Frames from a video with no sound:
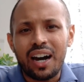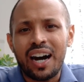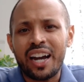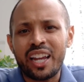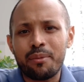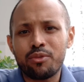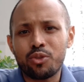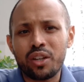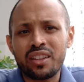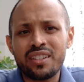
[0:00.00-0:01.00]
I am
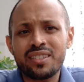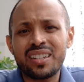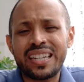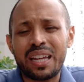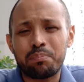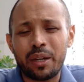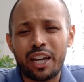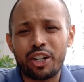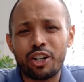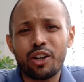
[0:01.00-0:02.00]
doing this to get
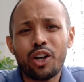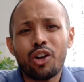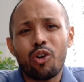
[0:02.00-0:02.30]
better,